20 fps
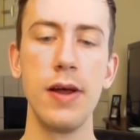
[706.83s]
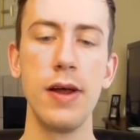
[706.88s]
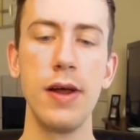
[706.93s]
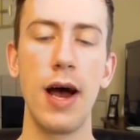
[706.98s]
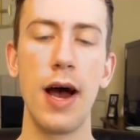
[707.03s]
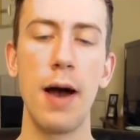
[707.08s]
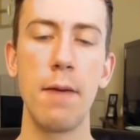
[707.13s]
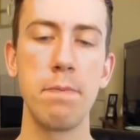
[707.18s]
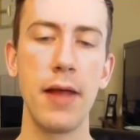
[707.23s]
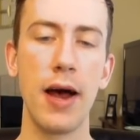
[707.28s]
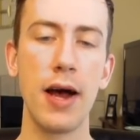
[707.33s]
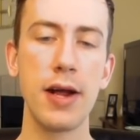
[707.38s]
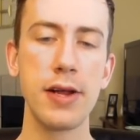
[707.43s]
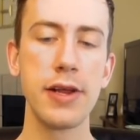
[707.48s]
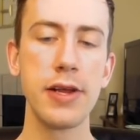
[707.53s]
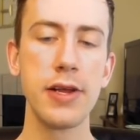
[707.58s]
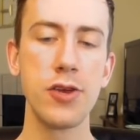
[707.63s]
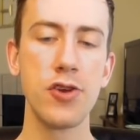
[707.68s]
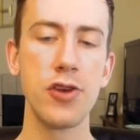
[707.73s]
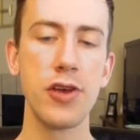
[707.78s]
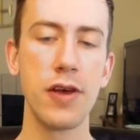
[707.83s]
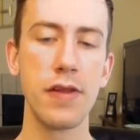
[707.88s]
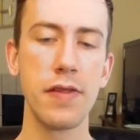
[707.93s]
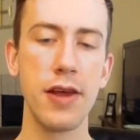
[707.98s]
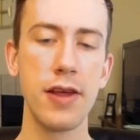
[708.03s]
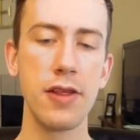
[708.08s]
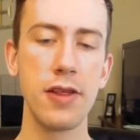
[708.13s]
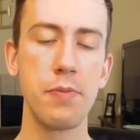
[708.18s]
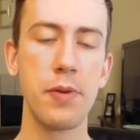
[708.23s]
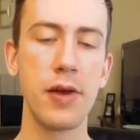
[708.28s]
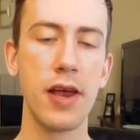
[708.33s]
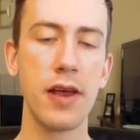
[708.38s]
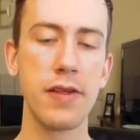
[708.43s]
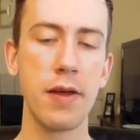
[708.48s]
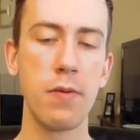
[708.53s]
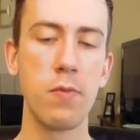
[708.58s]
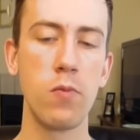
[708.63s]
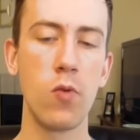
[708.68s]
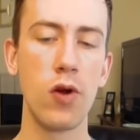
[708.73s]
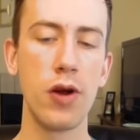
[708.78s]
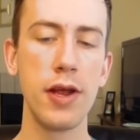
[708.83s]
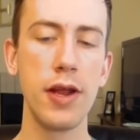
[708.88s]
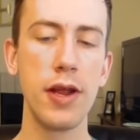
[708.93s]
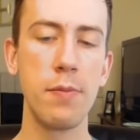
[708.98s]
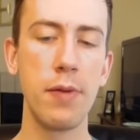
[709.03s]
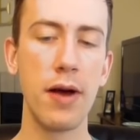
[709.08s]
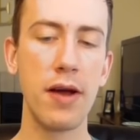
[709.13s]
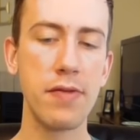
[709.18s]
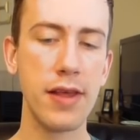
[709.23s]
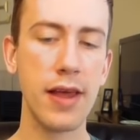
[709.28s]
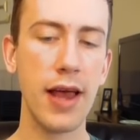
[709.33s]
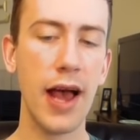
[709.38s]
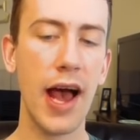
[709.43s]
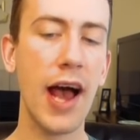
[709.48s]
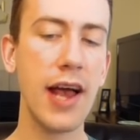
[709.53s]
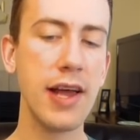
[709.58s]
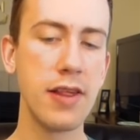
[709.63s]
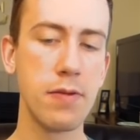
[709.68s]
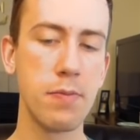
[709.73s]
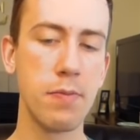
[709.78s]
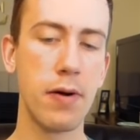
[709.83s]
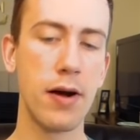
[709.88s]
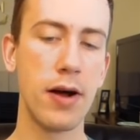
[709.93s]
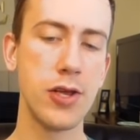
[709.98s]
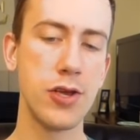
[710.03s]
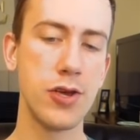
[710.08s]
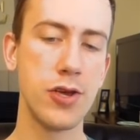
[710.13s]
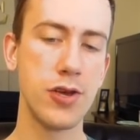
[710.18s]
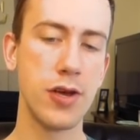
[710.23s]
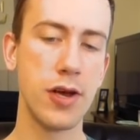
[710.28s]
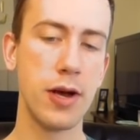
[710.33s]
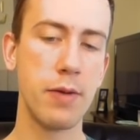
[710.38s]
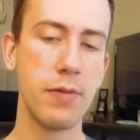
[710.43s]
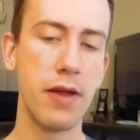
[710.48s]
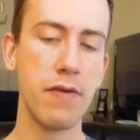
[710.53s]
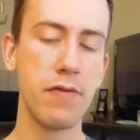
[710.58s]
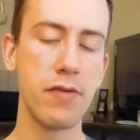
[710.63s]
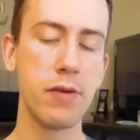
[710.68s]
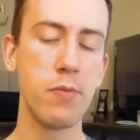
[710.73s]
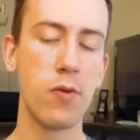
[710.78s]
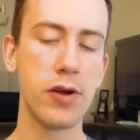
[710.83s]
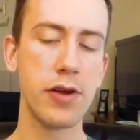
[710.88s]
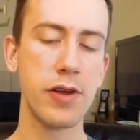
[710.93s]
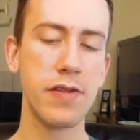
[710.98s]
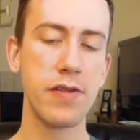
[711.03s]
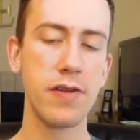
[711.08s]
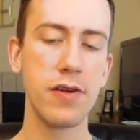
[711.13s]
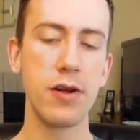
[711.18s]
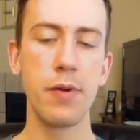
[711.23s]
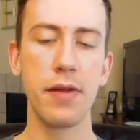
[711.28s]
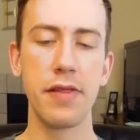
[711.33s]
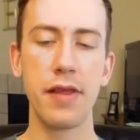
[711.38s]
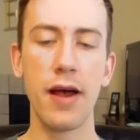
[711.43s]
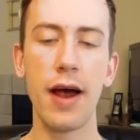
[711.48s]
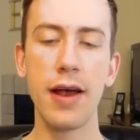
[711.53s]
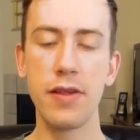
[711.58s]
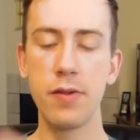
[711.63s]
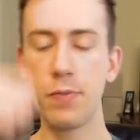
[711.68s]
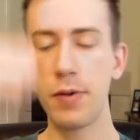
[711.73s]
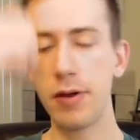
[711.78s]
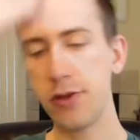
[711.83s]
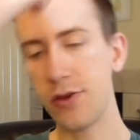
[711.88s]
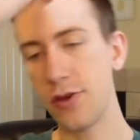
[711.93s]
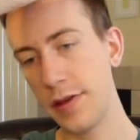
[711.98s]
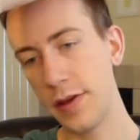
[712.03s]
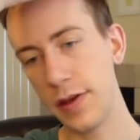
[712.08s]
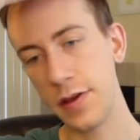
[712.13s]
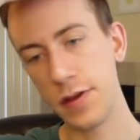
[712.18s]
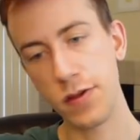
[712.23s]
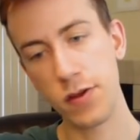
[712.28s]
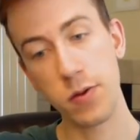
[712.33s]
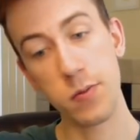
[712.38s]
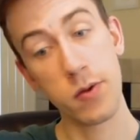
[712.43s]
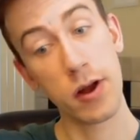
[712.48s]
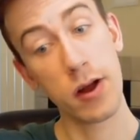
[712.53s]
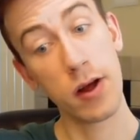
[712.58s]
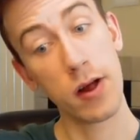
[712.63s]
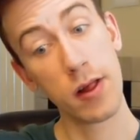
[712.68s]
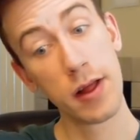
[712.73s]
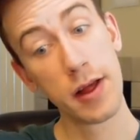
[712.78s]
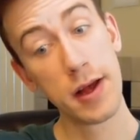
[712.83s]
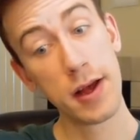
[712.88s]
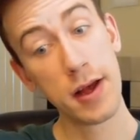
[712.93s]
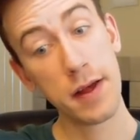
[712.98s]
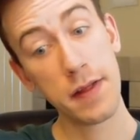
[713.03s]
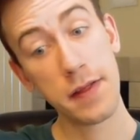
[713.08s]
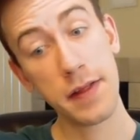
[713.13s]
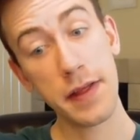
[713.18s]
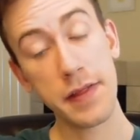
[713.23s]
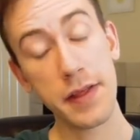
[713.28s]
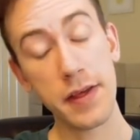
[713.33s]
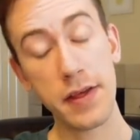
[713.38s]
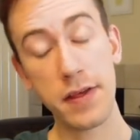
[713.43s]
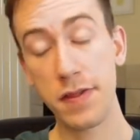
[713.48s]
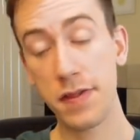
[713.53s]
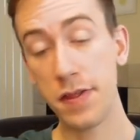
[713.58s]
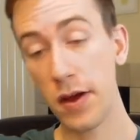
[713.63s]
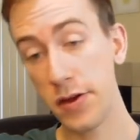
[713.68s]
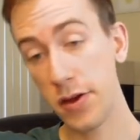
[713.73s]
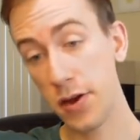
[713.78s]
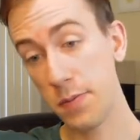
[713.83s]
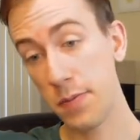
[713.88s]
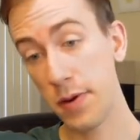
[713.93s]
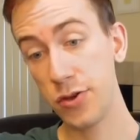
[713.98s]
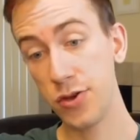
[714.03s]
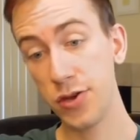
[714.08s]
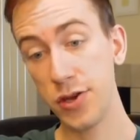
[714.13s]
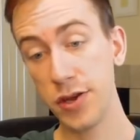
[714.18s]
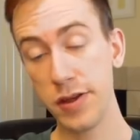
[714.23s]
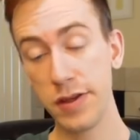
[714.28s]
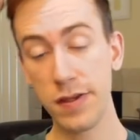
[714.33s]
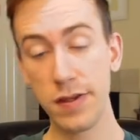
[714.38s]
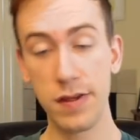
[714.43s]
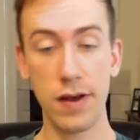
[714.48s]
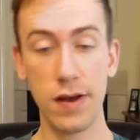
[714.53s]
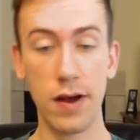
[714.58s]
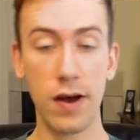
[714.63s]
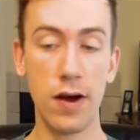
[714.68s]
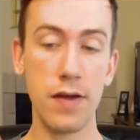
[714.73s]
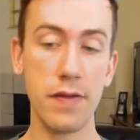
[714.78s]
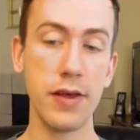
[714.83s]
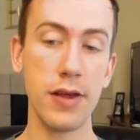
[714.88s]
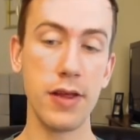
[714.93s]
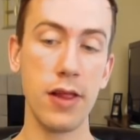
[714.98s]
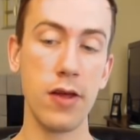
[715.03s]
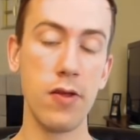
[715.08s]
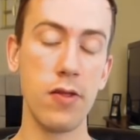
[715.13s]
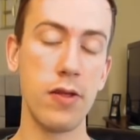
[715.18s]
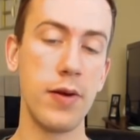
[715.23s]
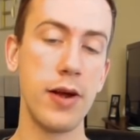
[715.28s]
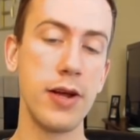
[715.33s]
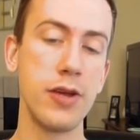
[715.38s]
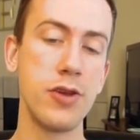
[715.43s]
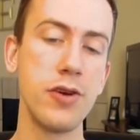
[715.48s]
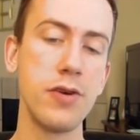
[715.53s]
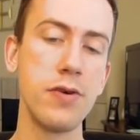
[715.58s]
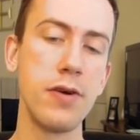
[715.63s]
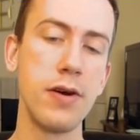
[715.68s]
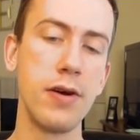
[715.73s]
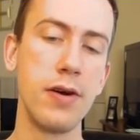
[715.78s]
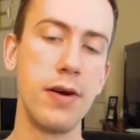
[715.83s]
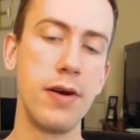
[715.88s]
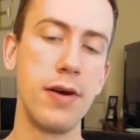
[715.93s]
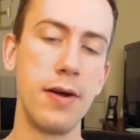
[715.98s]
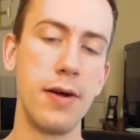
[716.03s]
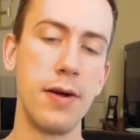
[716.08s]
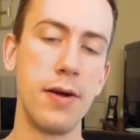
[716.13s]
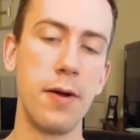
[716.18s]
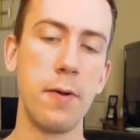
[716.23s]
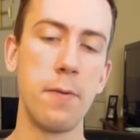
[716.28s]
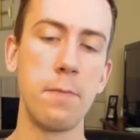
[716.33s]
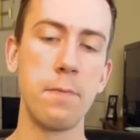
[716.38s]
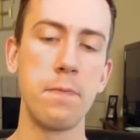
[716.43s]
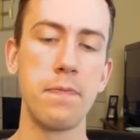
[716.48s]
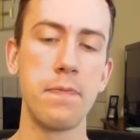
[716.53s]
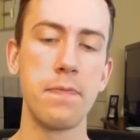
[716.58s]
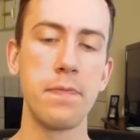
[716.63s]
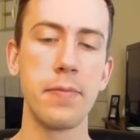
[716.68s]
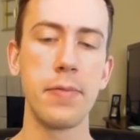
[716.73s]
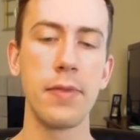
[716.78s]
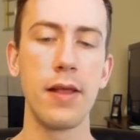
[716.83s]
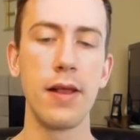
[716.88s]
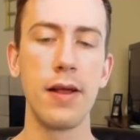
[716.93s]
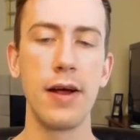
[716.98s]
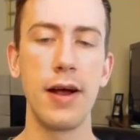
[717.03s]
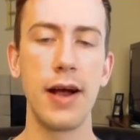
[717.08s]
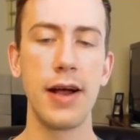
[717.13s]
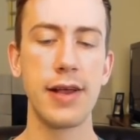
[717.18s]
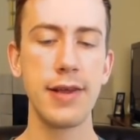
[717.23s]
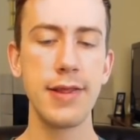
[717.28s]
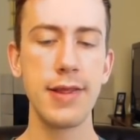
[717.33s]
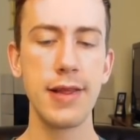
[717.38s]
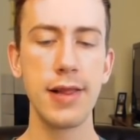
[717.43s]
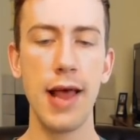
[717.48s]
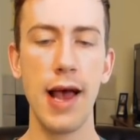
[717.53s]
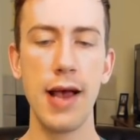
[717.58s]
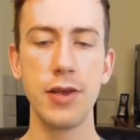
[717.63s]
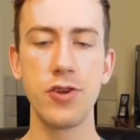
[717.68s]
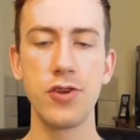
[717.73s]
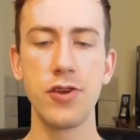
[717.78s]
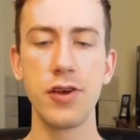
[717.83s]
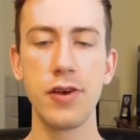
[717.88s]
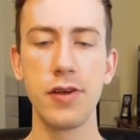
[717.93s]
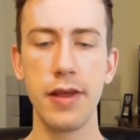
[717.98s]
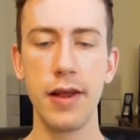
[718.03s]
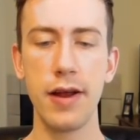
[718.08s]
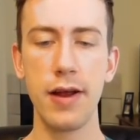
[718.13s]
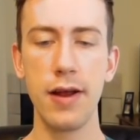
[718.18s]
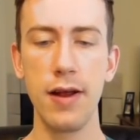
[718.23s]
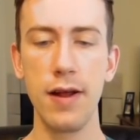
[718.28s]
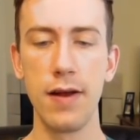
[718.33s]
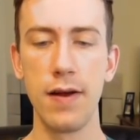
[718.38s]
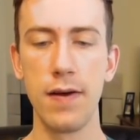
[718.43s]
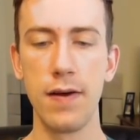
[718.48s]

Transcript: I'm not going to shield this because I'm worried about the Ice Punch. I'm definitely more concerned about the Ice Punch on the Azumarill than these Thunder Punches on the Alolan Raichu. I get the last shield there.